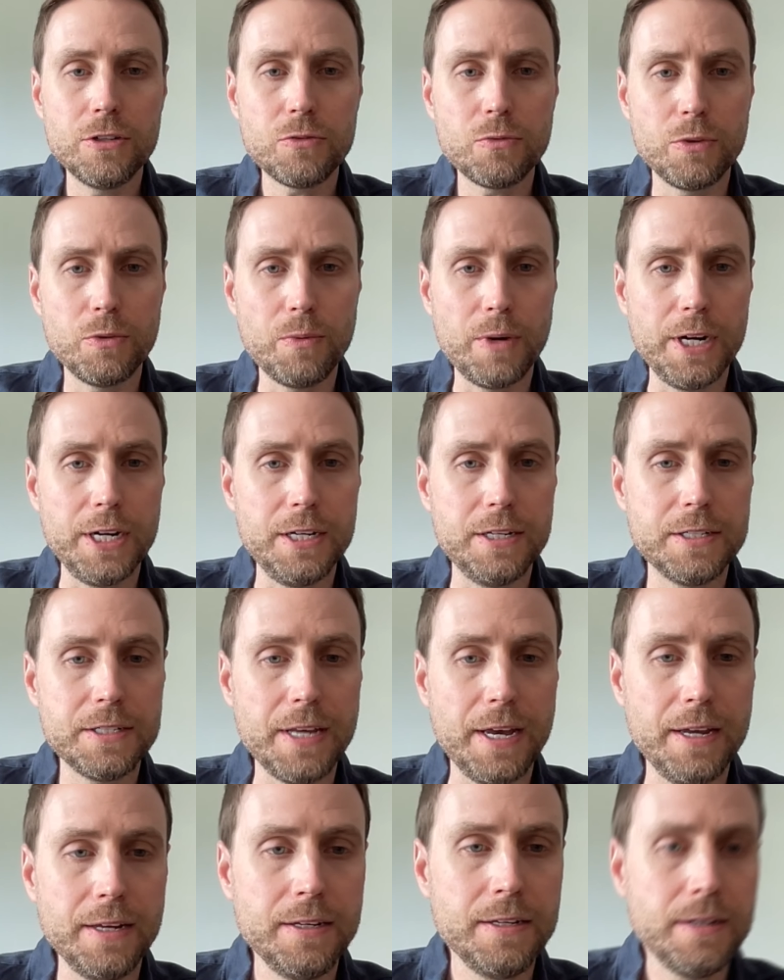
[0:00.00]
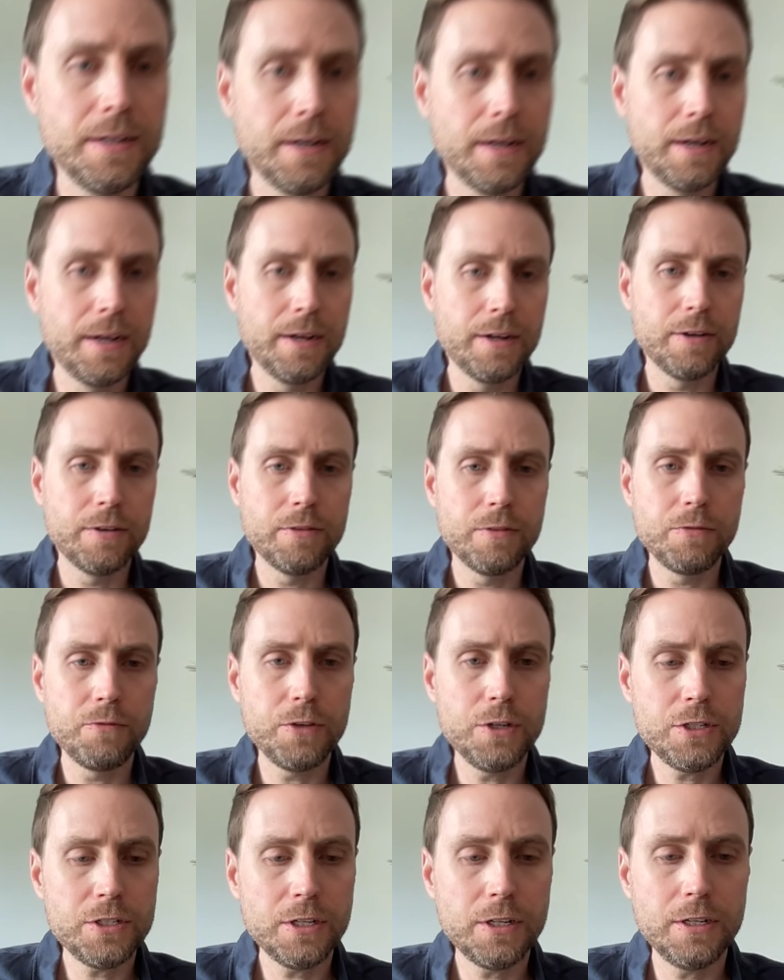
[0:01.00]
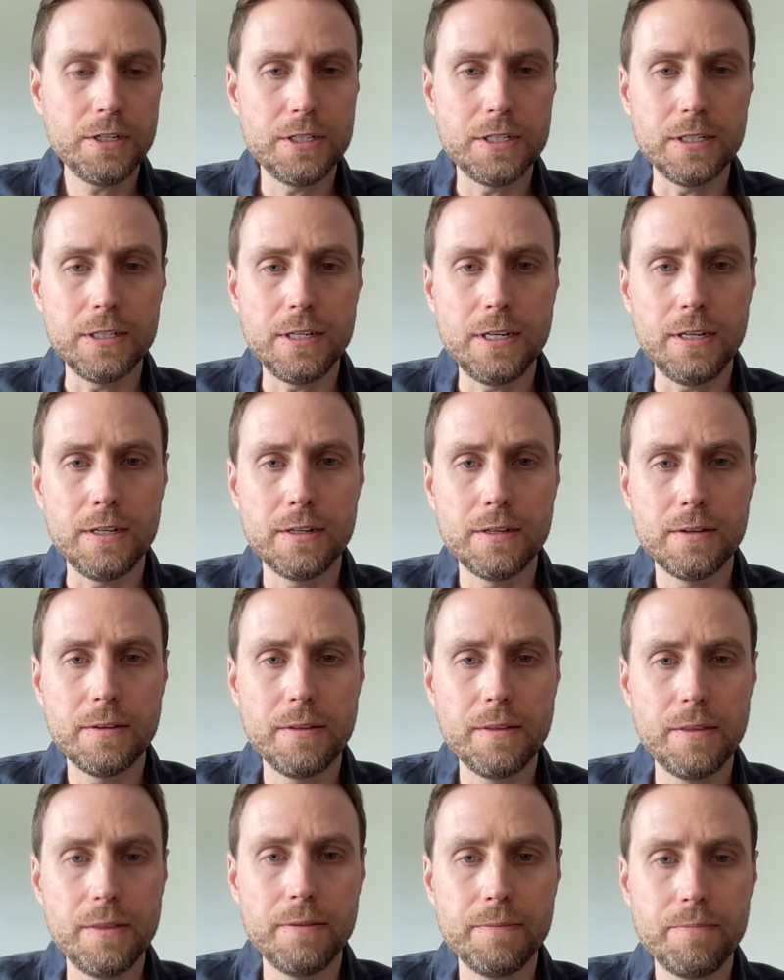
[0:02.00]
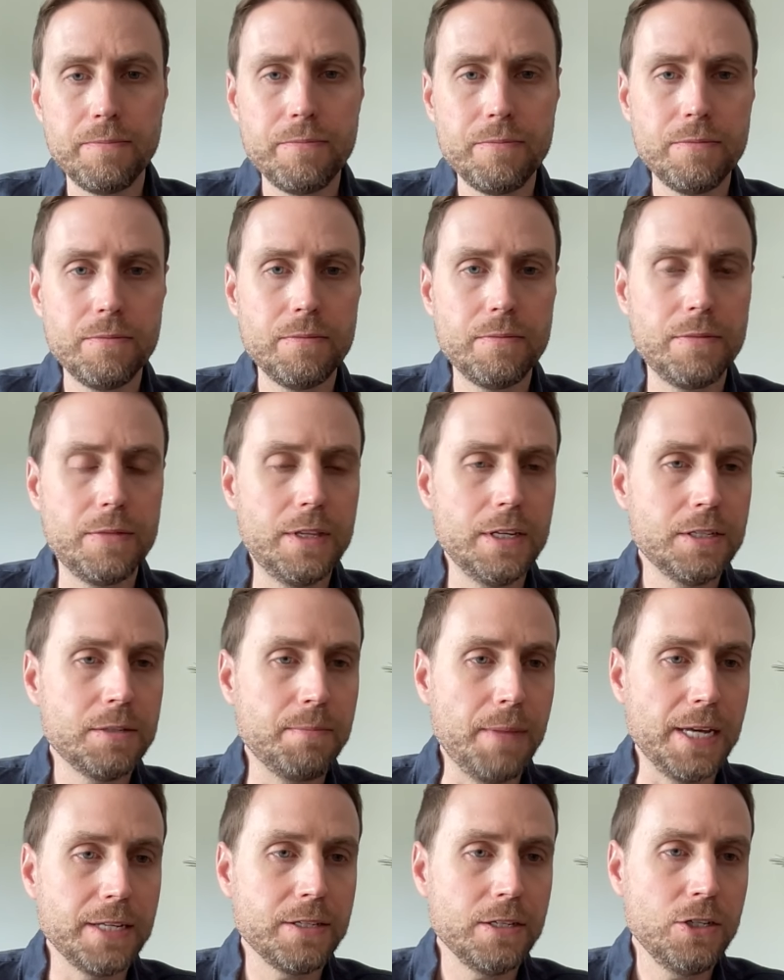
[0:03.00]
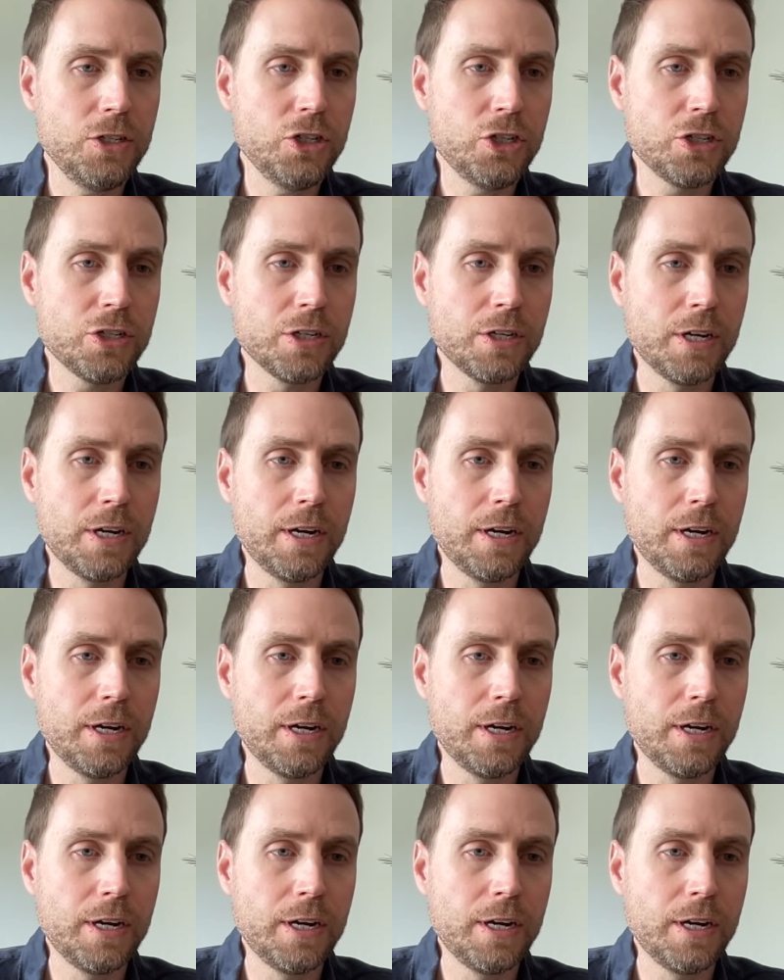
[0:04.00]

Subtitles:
with Ready to Send. First, I'm going to delete this message.